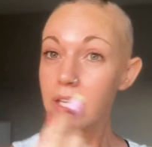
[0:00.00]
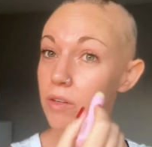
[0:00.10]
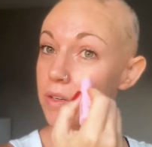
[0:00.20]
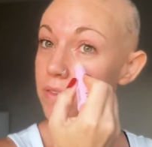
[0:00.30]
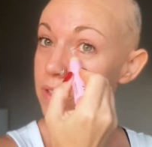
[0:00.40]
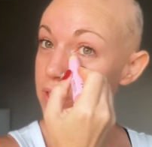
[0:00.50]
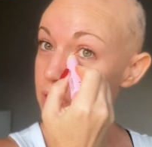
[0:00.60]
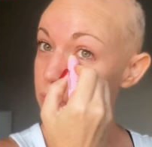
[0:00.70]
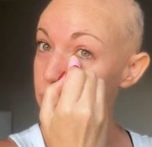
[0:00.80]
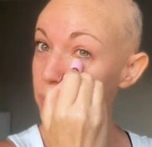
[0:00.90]
You don't even need
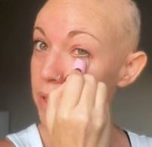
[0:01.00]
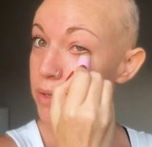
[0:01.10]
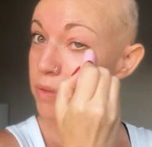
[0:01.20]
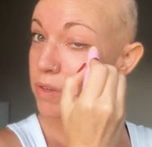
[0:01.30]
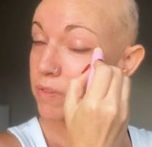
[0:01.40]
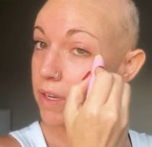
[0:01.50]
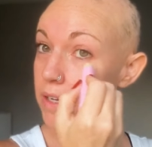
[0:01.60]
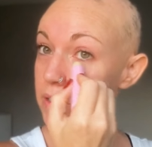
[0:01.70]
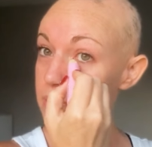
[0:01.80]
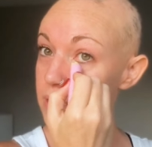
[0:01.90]
to rub it in with your
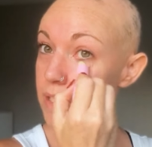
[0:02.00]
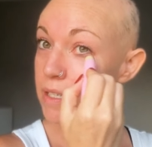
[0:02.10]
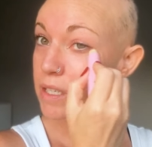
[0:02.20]
fingers.